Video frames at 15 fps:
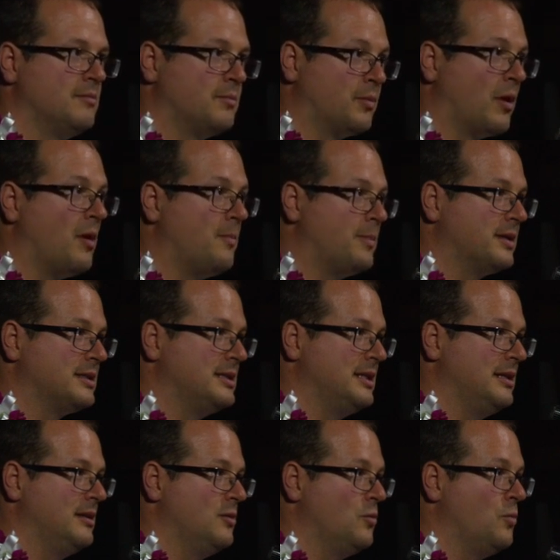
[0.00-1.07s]

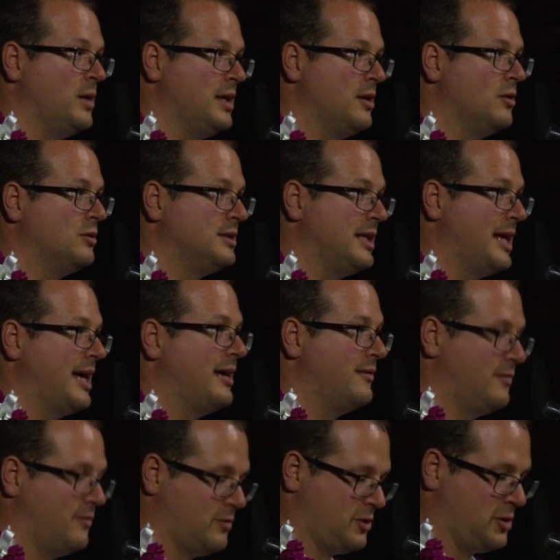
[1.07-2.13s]
property we know they have
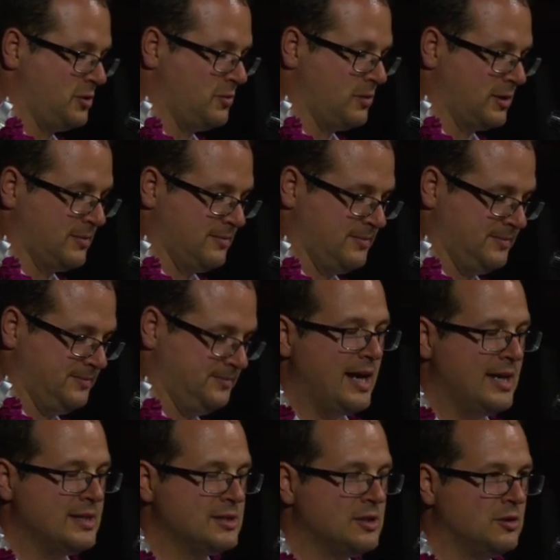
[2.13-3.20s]
for sure.
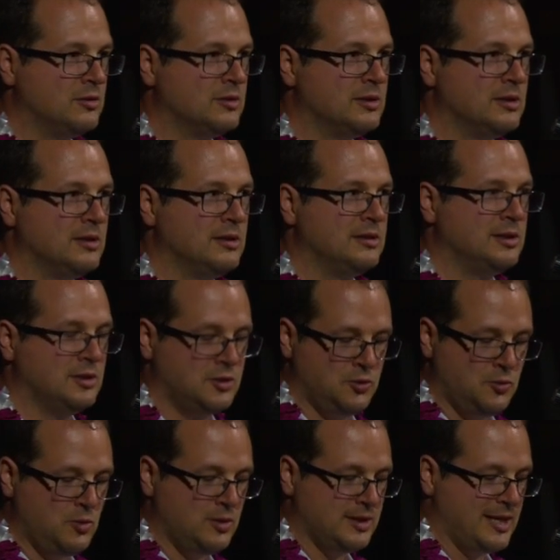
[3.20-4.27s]
And so the
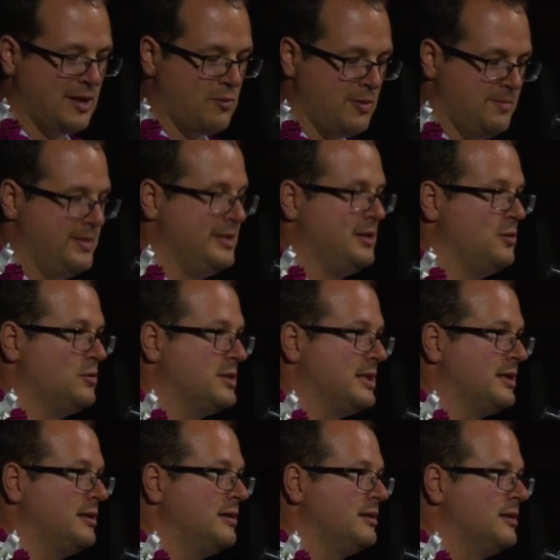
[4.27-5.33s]
tool that I will be
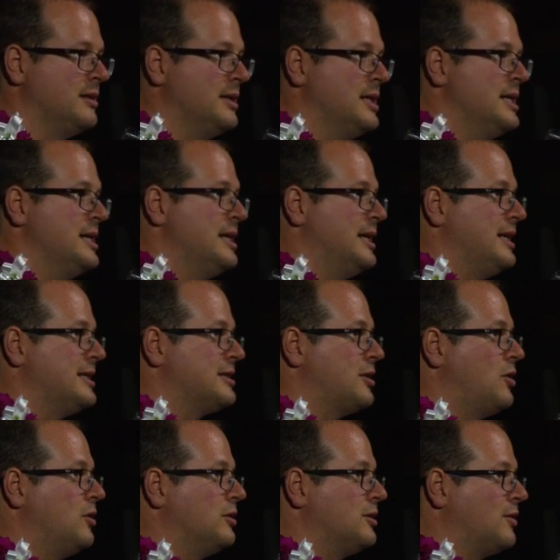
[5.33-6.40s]
using is
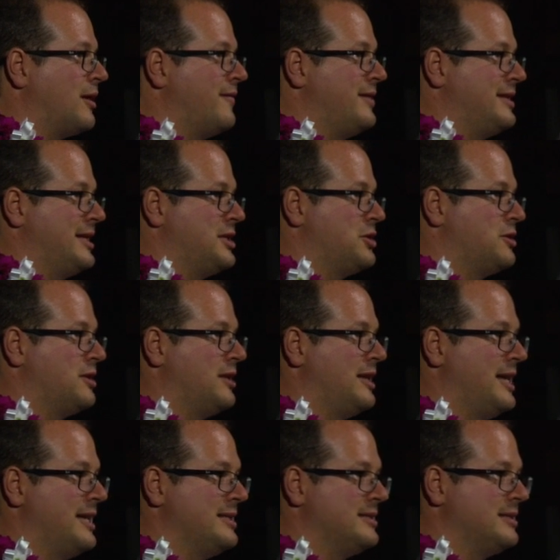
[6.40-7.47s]
called gravitational
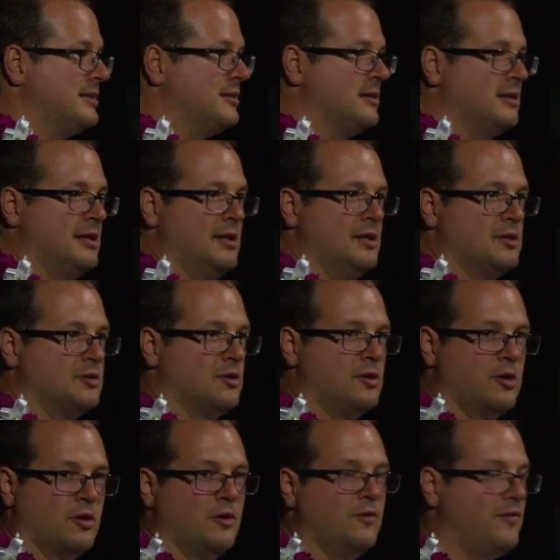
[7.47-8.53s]
lensing. So
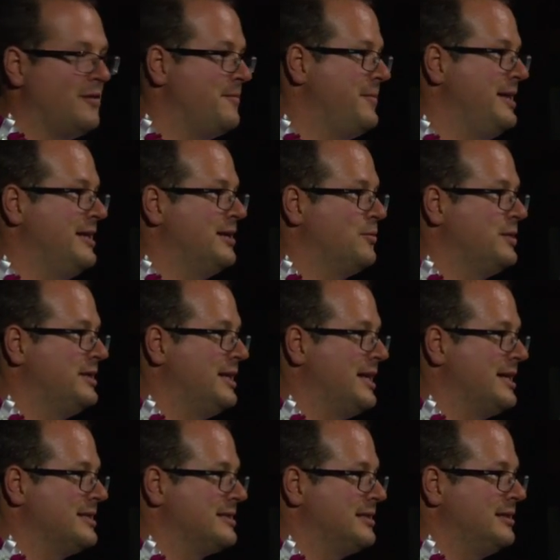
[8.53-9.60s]
you're all familiar with
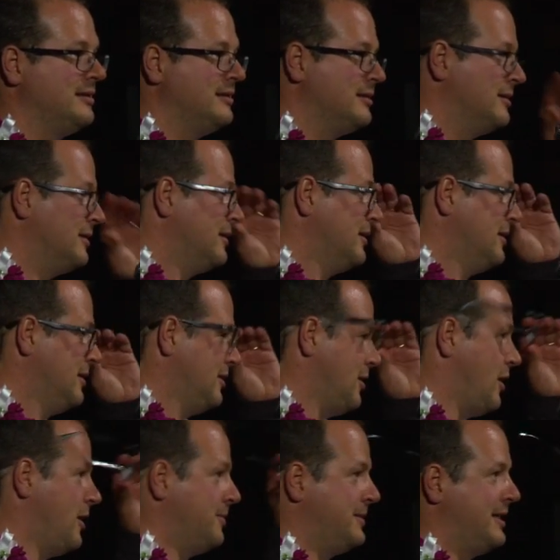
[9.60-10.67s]
lensing,
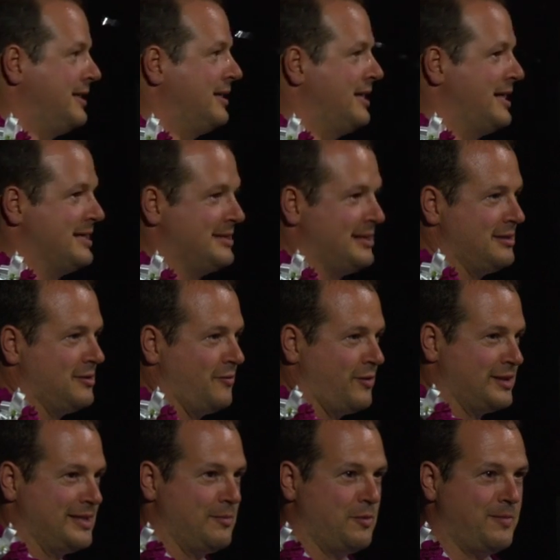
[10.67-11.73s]
optical lensing. So for
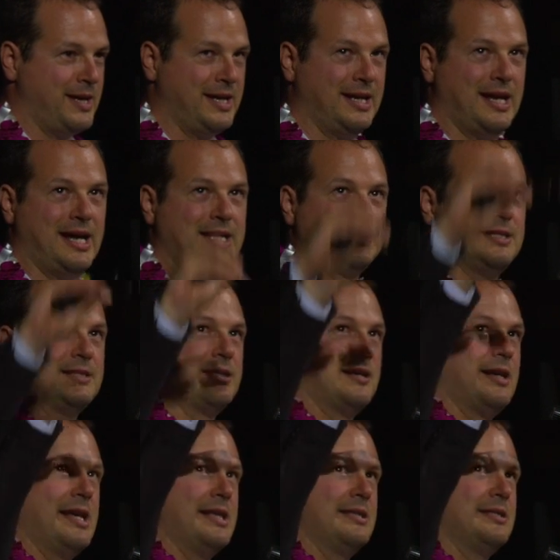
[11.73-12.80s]
example, my glasses are
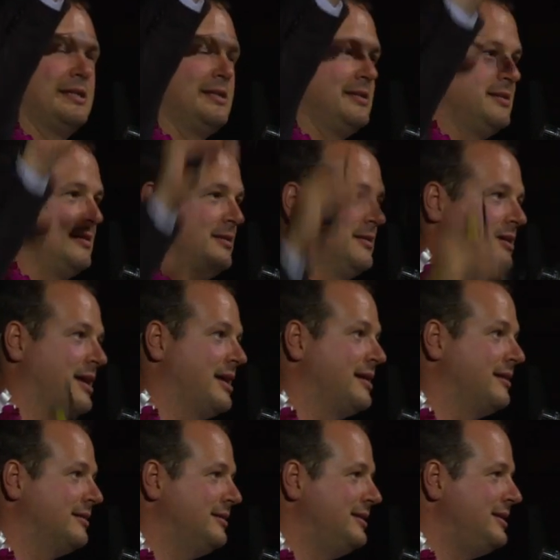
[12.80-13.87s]
lenses. Okay?
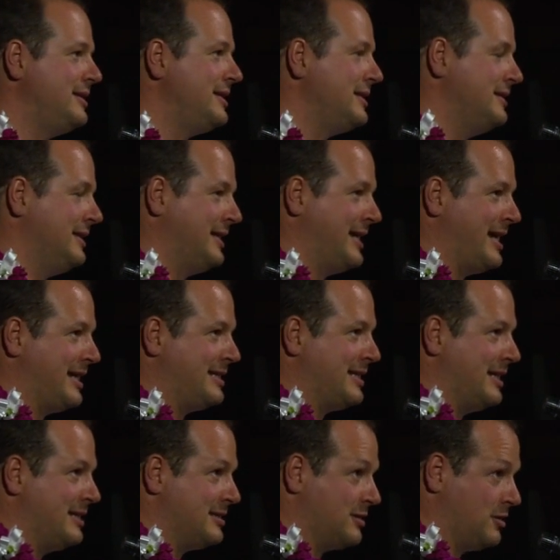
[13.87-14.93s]
The Keck
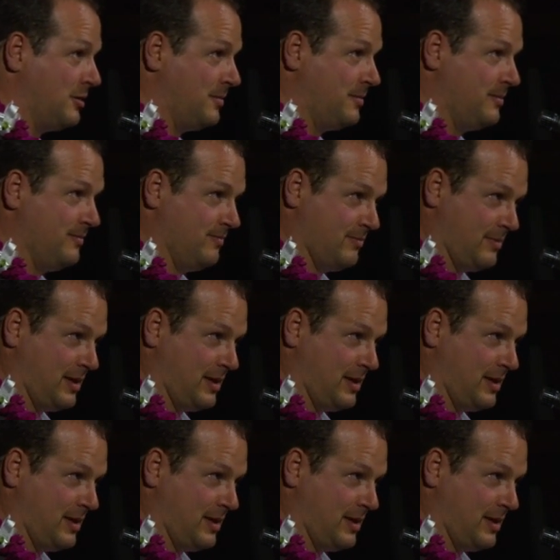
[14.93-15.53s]
telescope